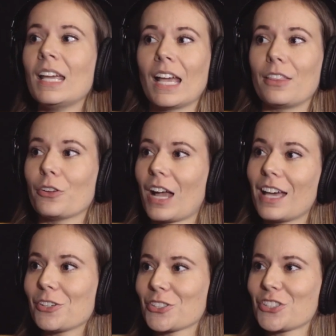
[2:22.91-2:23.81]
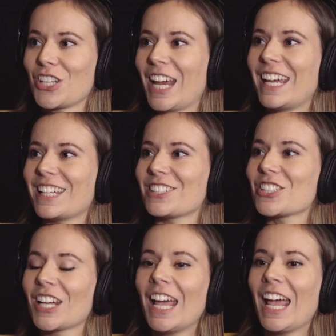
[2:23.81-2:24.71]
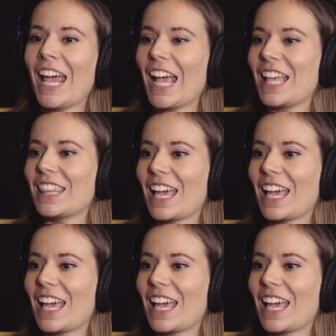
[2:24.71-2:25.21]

and their headers change. And